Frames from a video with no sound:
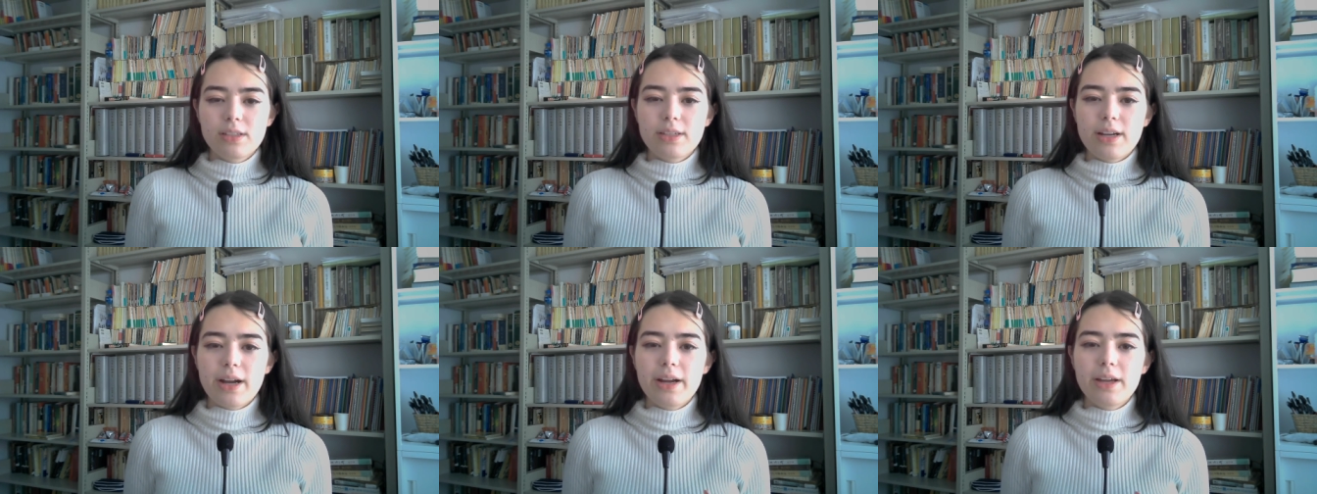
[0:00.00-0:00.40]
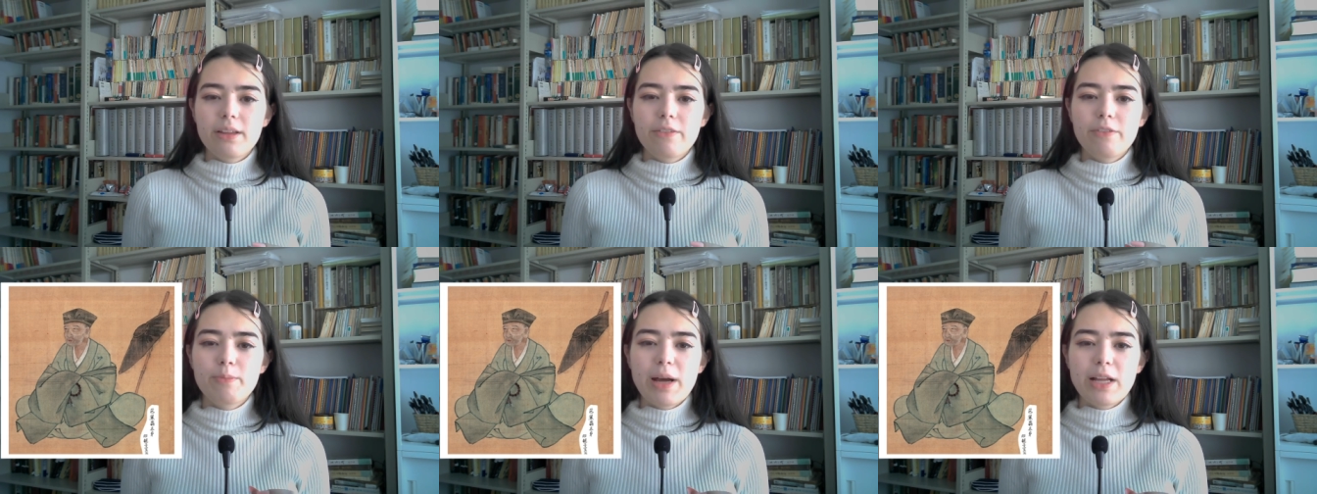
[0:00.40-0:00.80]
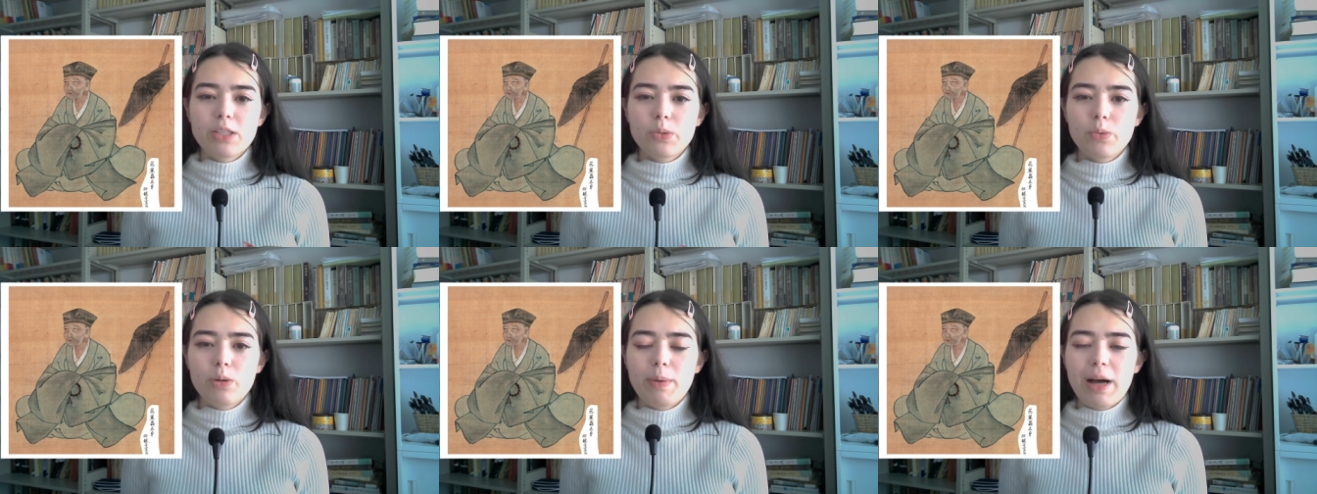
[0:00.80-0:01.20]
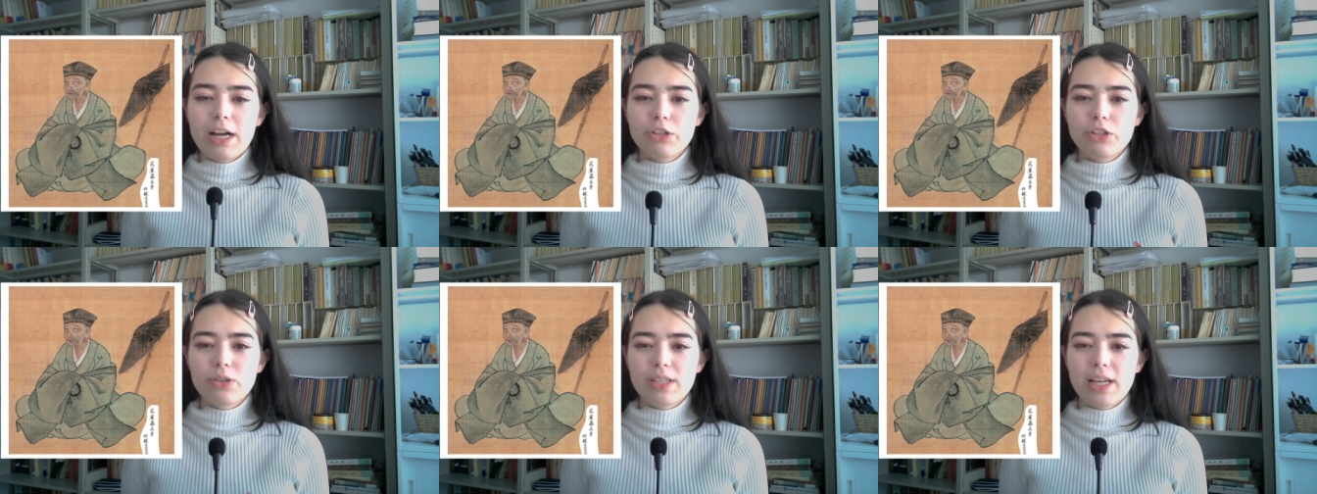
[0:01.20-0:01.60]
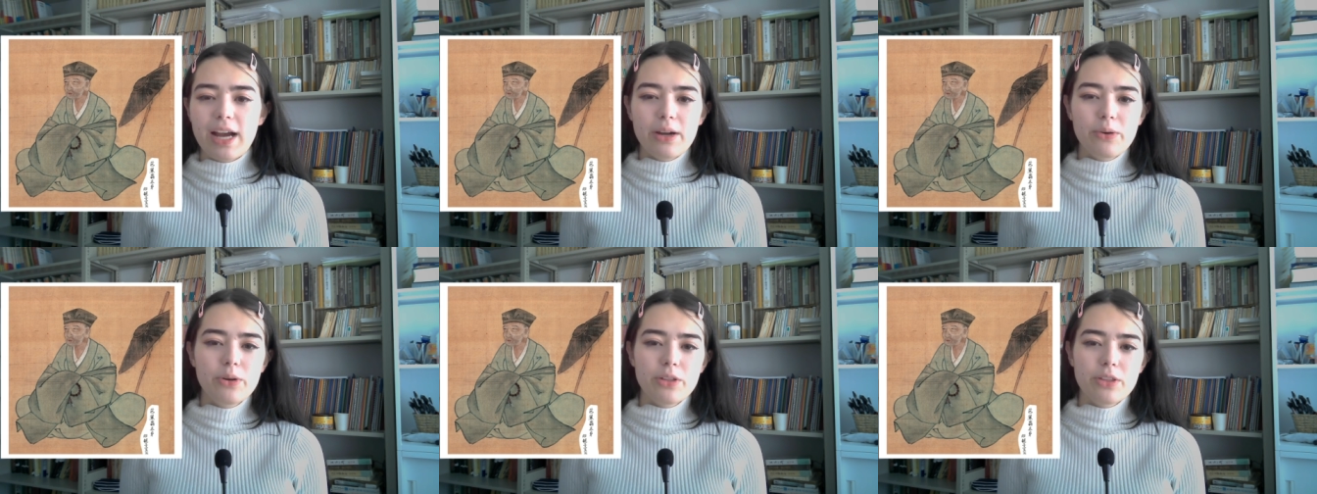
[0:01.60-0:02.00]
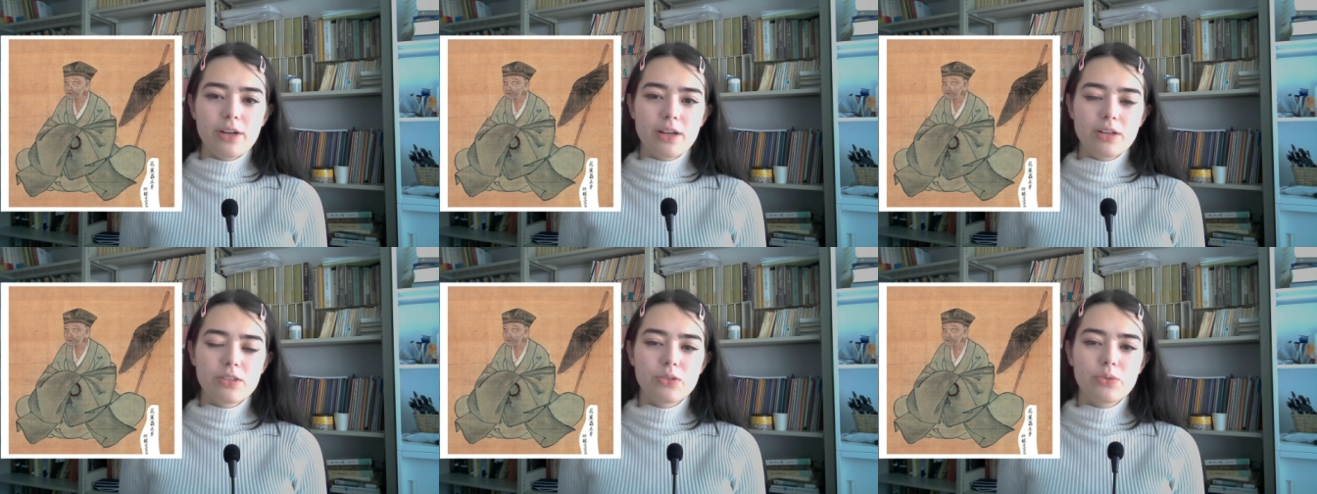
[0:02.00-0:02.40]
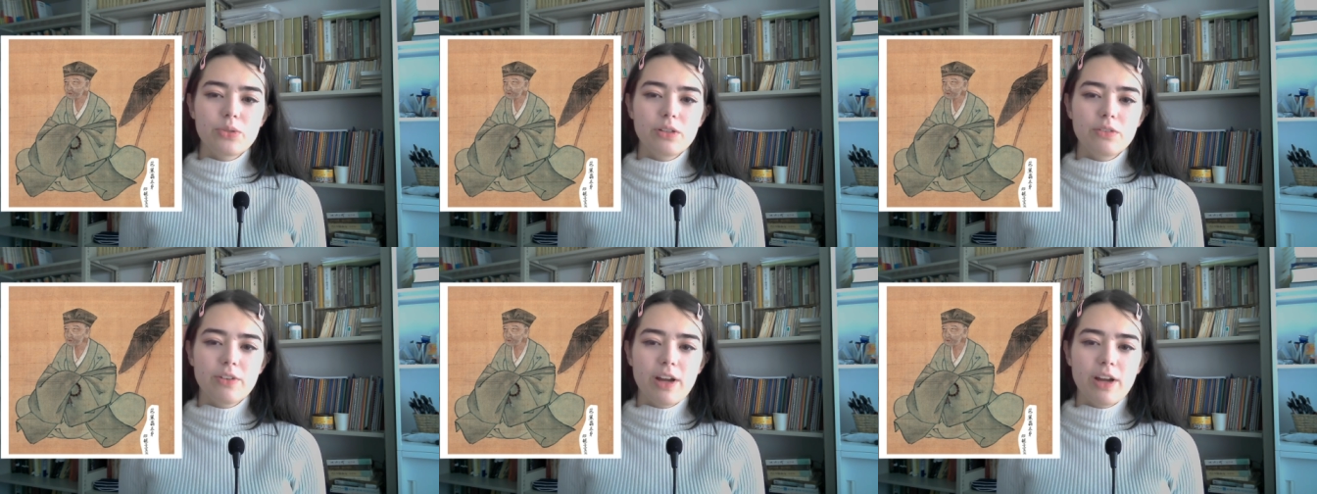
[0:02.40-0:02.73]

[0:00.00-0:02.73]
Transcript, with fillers: style of Matsuo Basho's high orthodox school of